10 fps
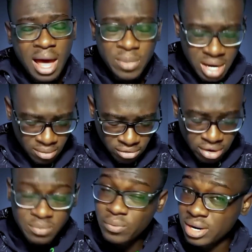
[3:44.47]
I mean, I'm
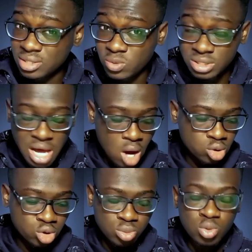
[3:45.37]
very impressed with how
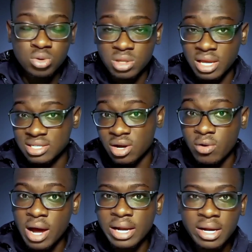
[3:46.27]
smooth things are
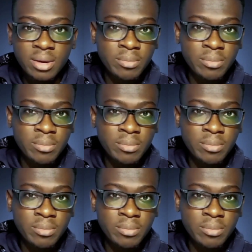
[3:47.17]
running.